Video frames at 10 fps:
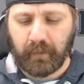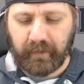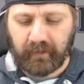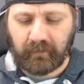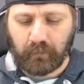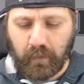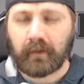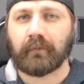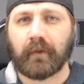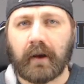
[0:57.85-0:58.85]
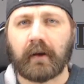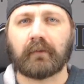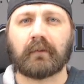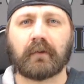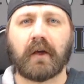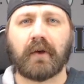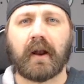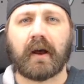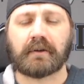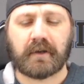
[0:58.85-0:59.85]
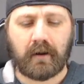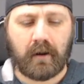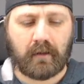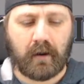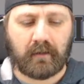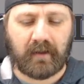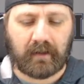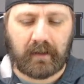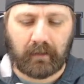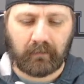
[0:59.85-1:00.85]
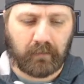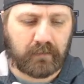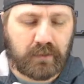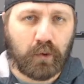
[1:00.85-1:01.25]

but this has worked for us, and so I thought I'd share our technique. So there's 2